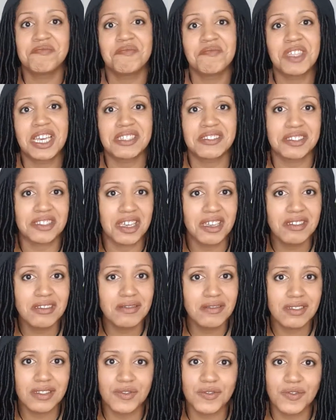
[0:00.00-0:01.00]
That
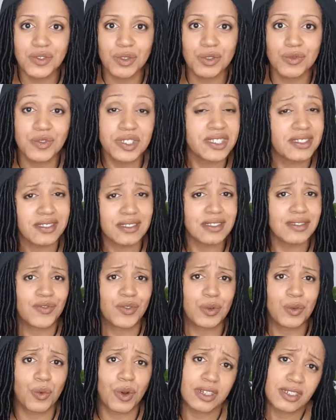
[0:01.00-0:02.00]
said, if your reasons
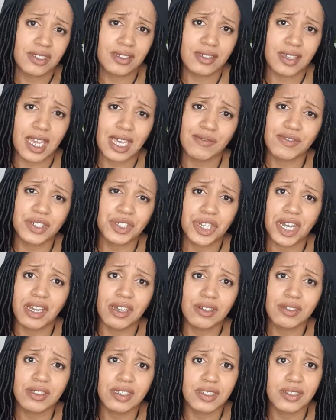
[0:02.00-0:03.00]
for wanting to have a
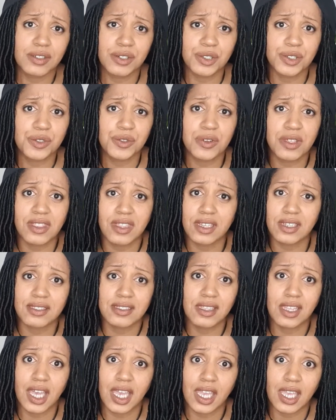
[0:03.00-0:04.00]
child include things
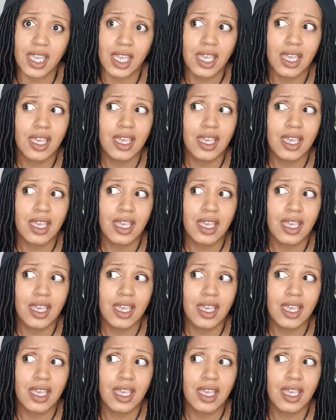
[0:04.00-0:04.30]
like